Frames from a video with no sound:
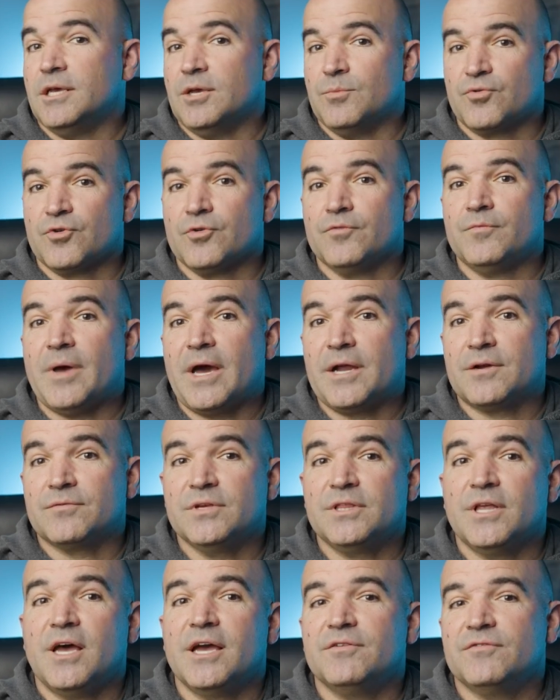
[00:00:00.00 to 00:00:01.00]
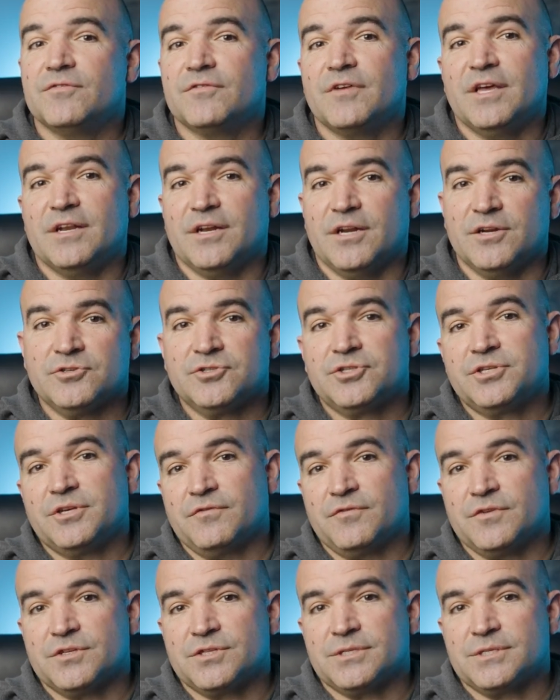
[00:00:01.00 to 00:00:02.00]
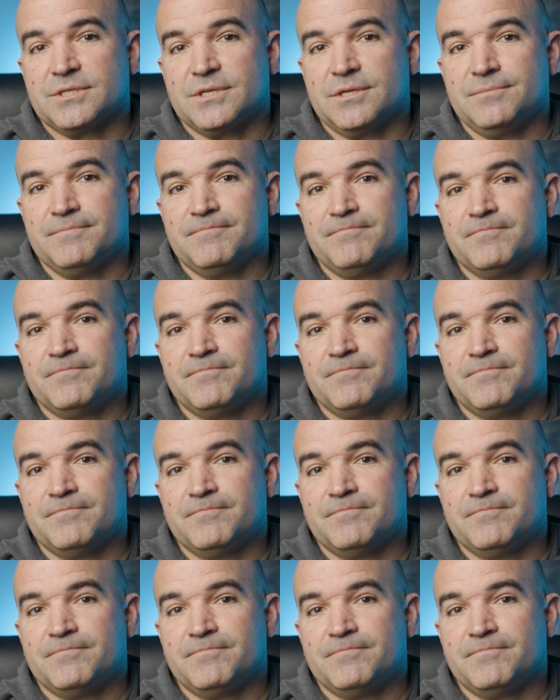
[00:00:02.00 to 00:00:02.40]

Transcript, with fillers: Improved battery life and energy efficiency.